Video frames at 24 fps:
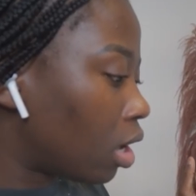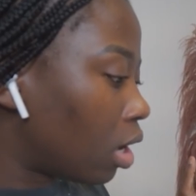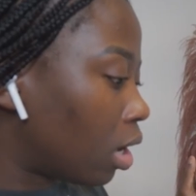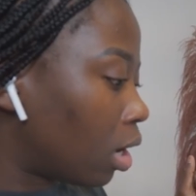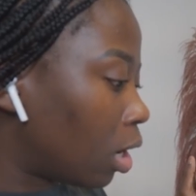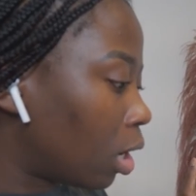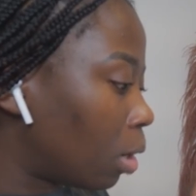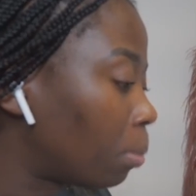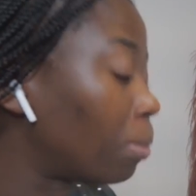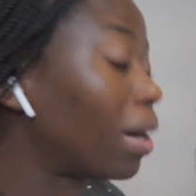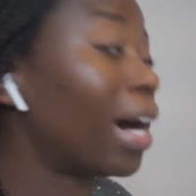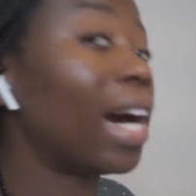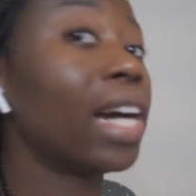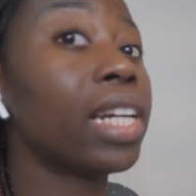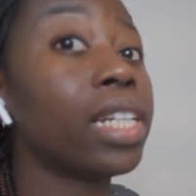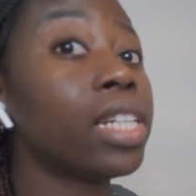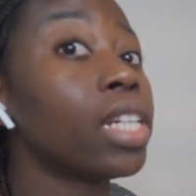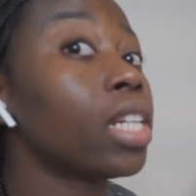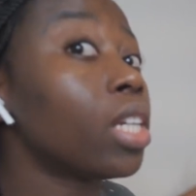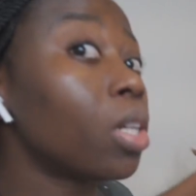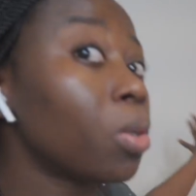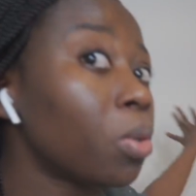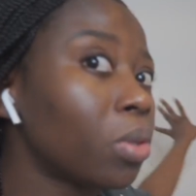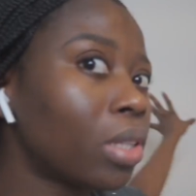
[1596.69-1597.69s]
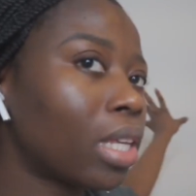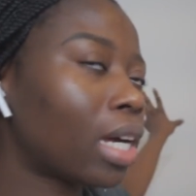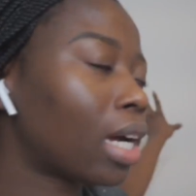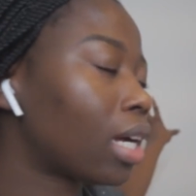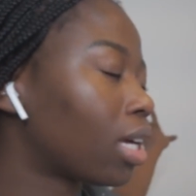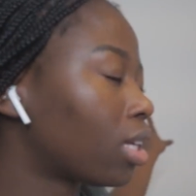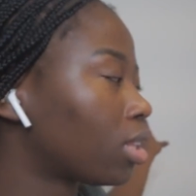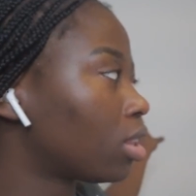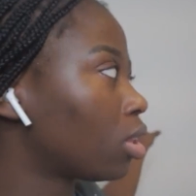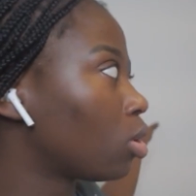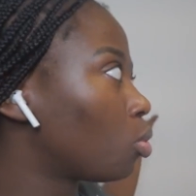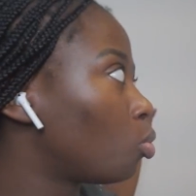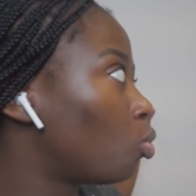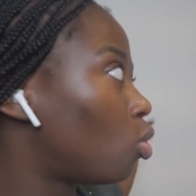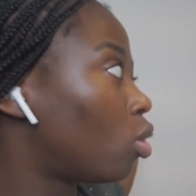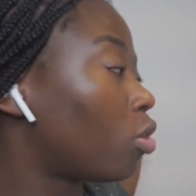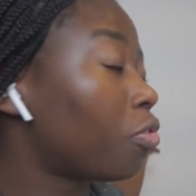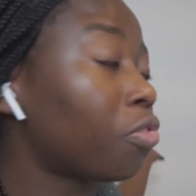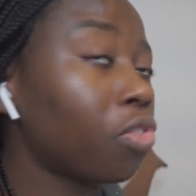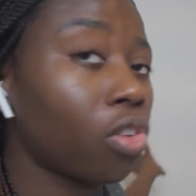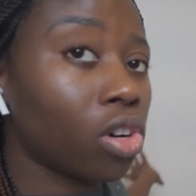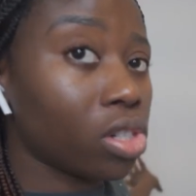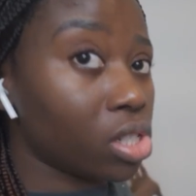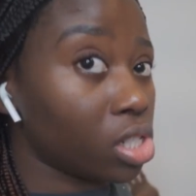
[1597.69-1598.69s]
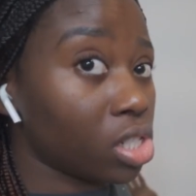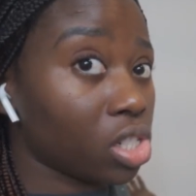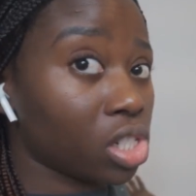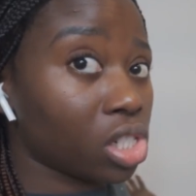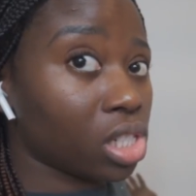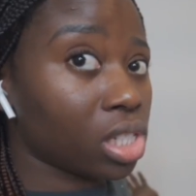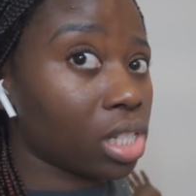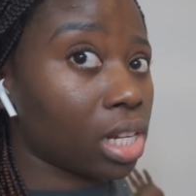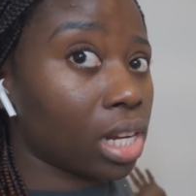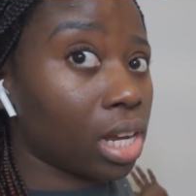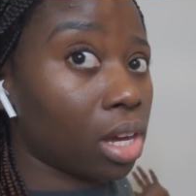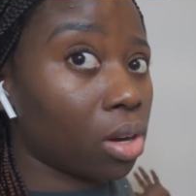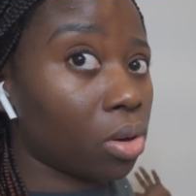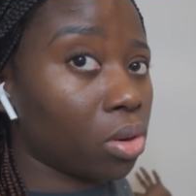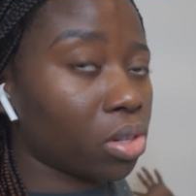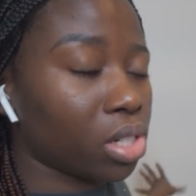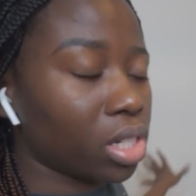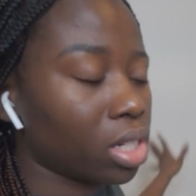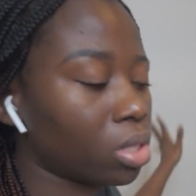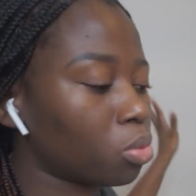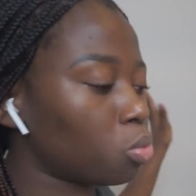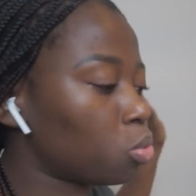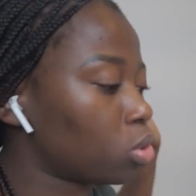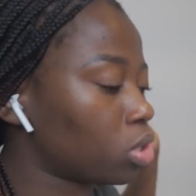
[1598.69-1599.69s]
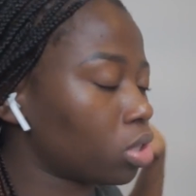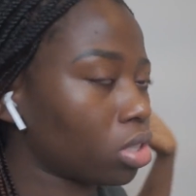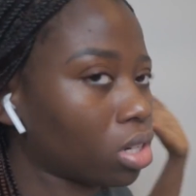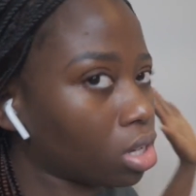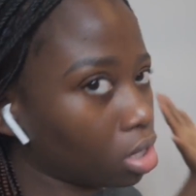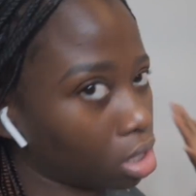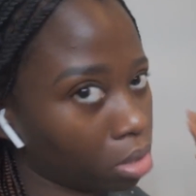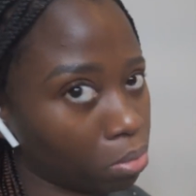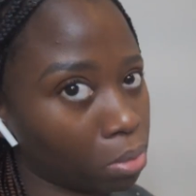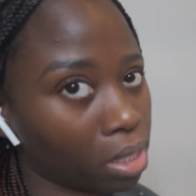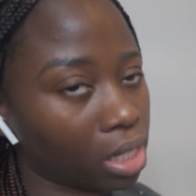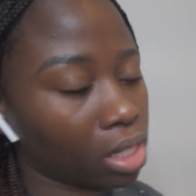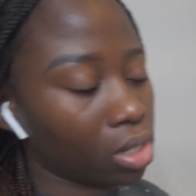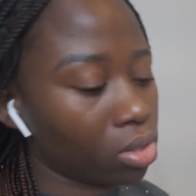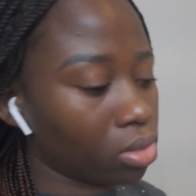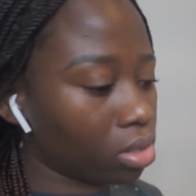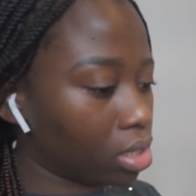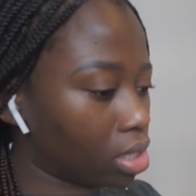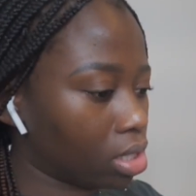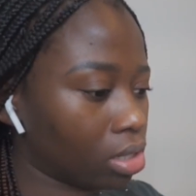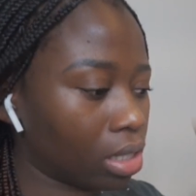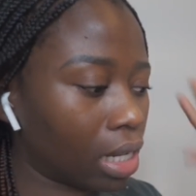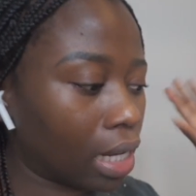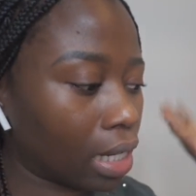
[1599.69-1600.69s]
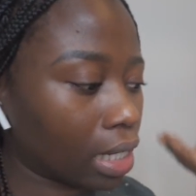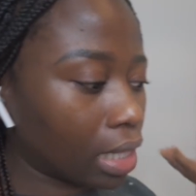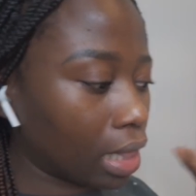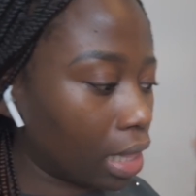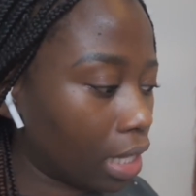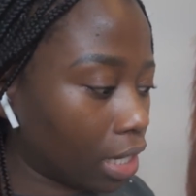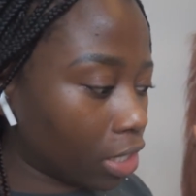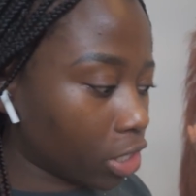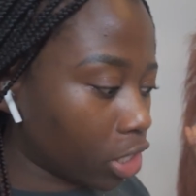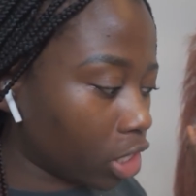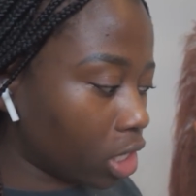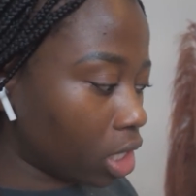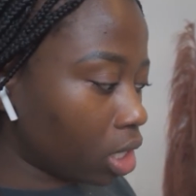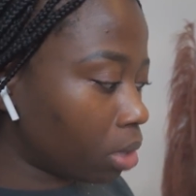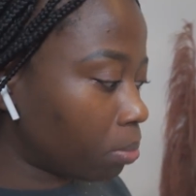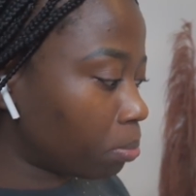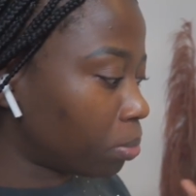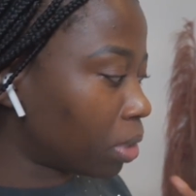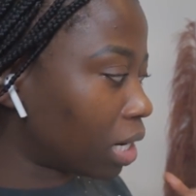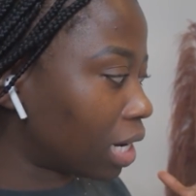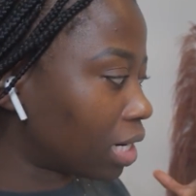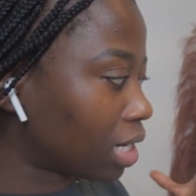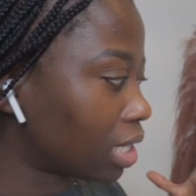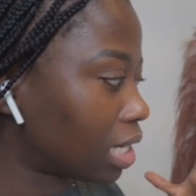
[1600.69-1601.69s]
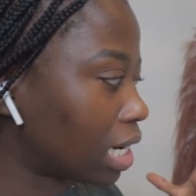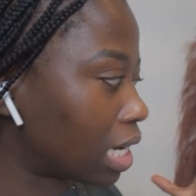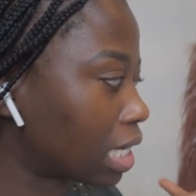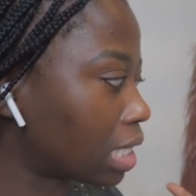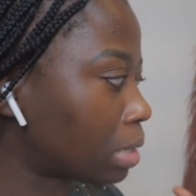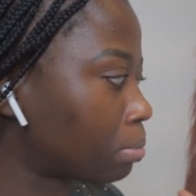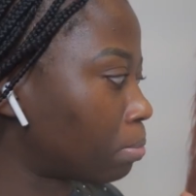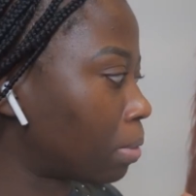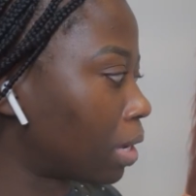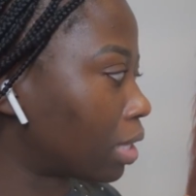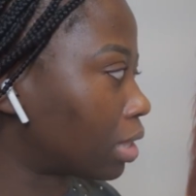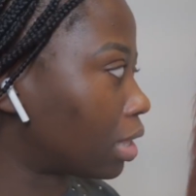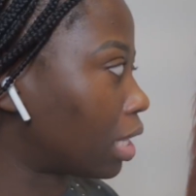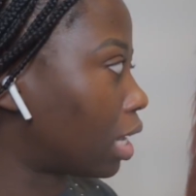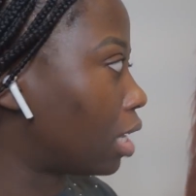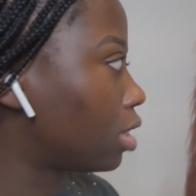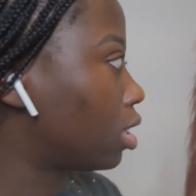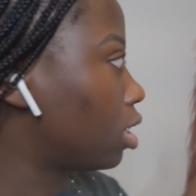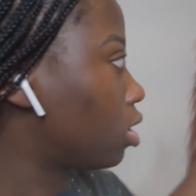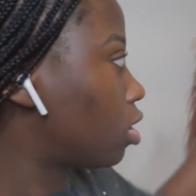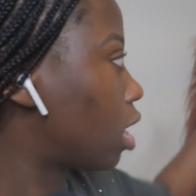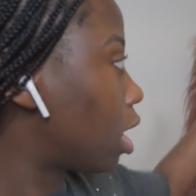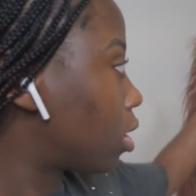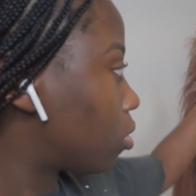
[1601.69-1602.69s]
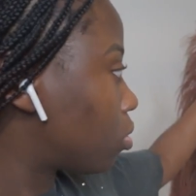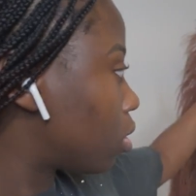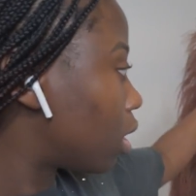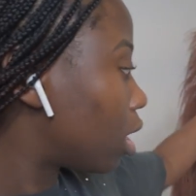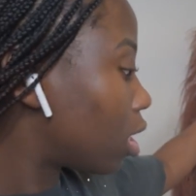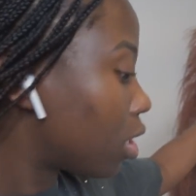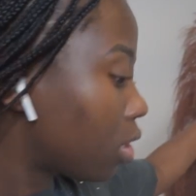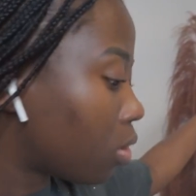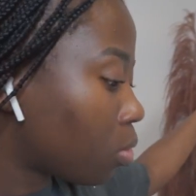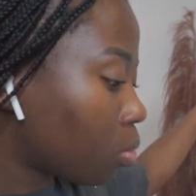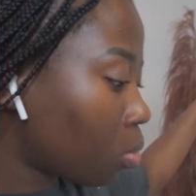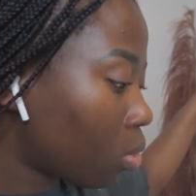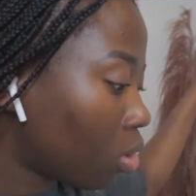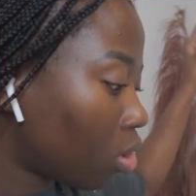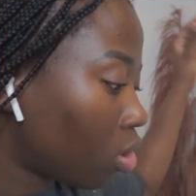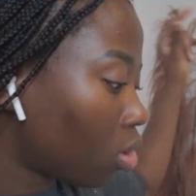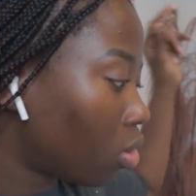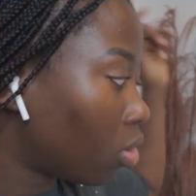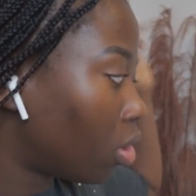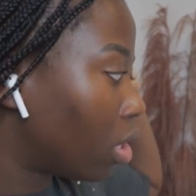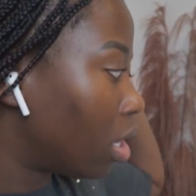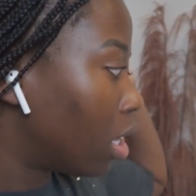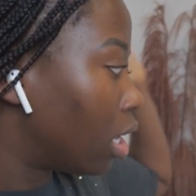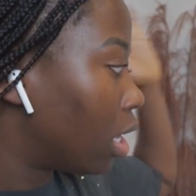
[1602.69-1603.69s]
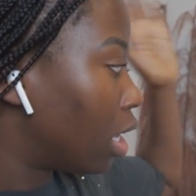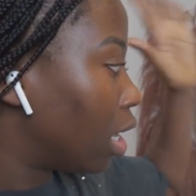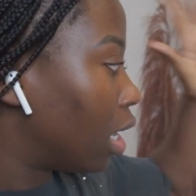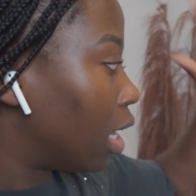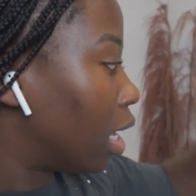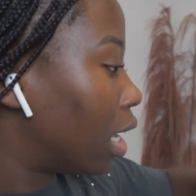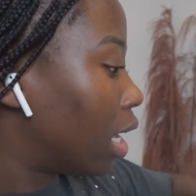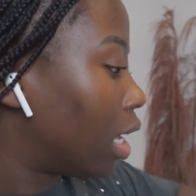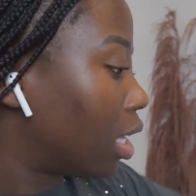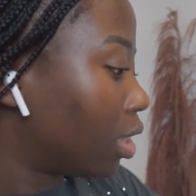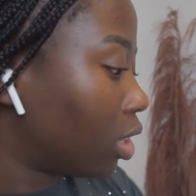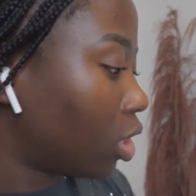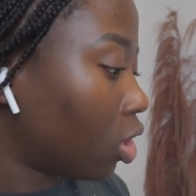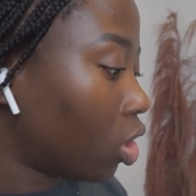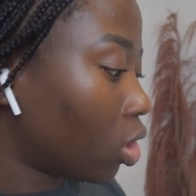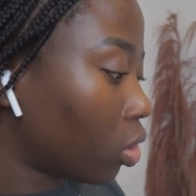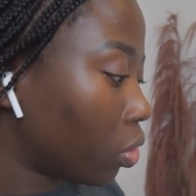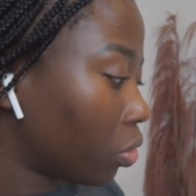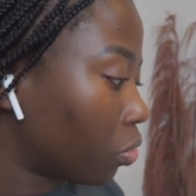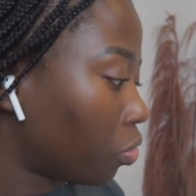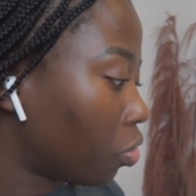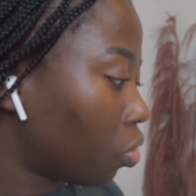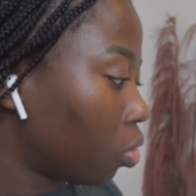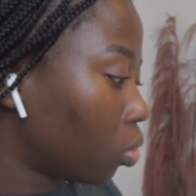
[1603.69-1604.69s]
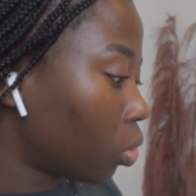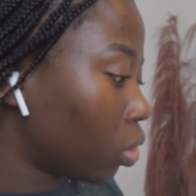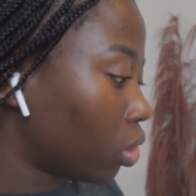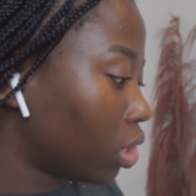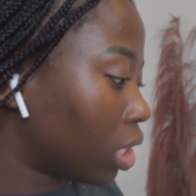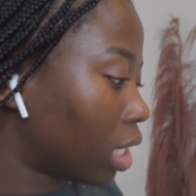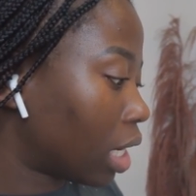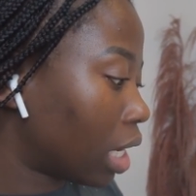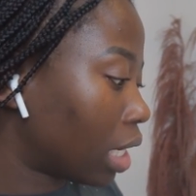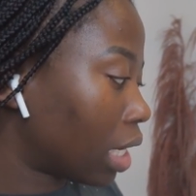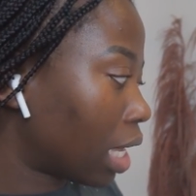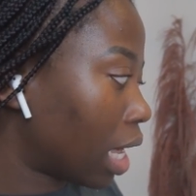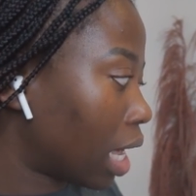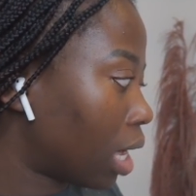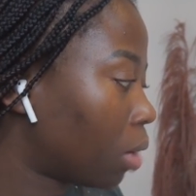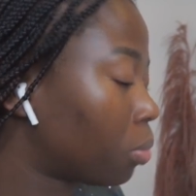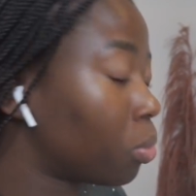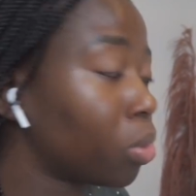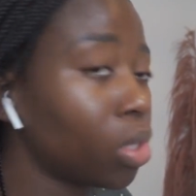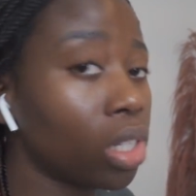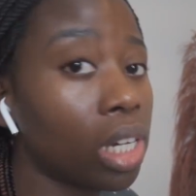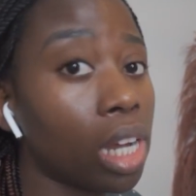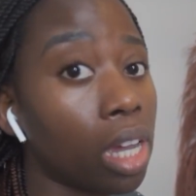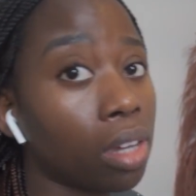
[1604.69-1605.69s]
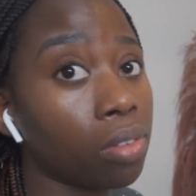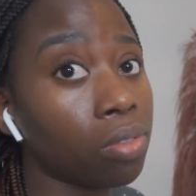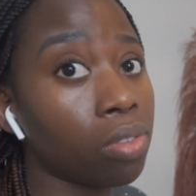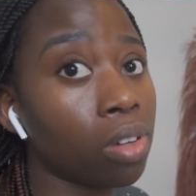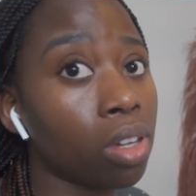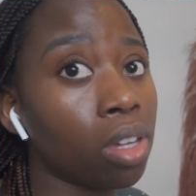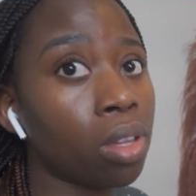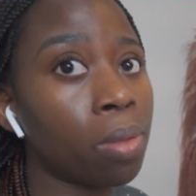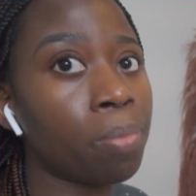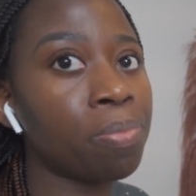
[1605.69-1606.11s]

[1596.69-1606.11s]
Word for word: Um, I knew that the wall furniture that I ordered wouldn't come in until like later, but I didn't expect that the acrylic wall and the other folder that I got wouldn't have,